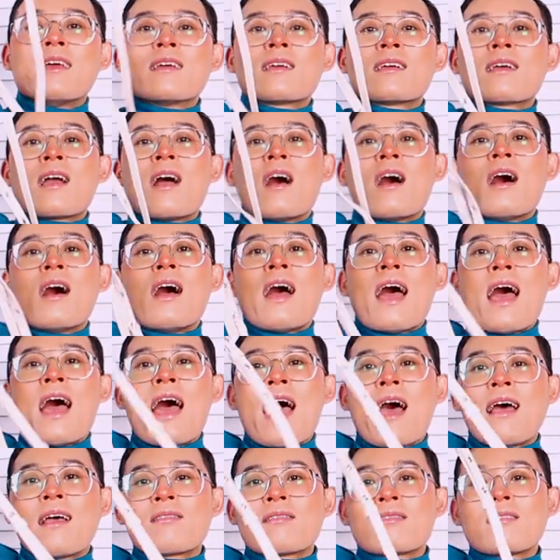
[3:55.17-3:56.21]
it
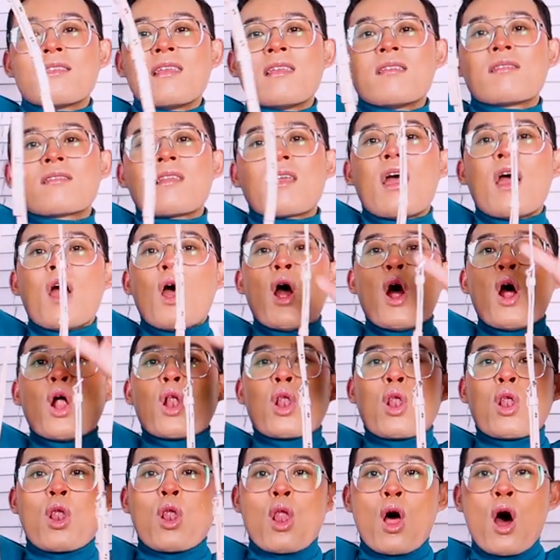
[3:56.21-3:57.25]
has this
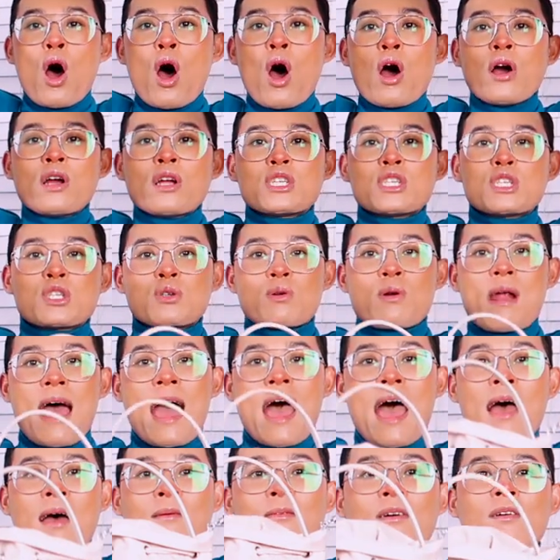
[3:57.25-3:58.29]
long
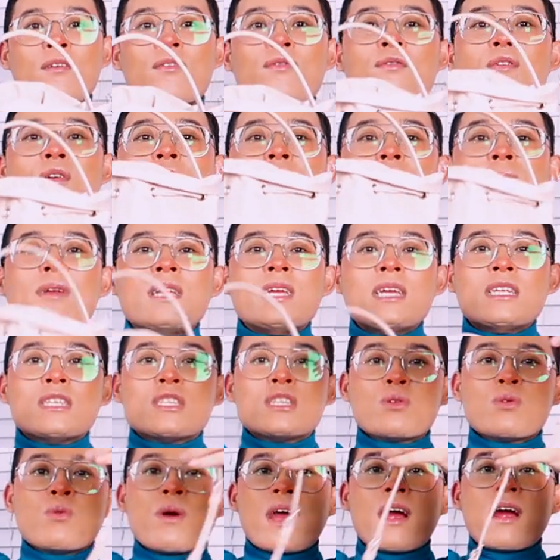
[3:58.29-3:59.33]
strap for me
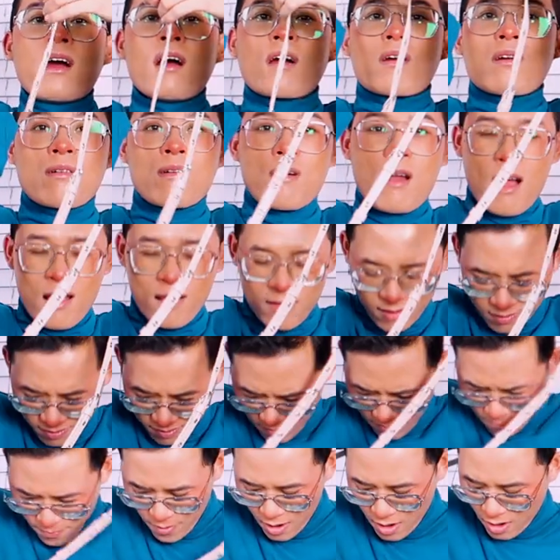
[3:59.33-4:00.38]
to wear across
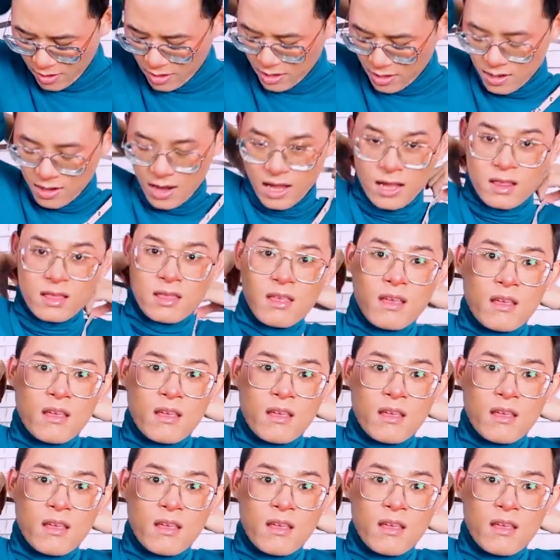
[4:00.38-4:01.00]
the body like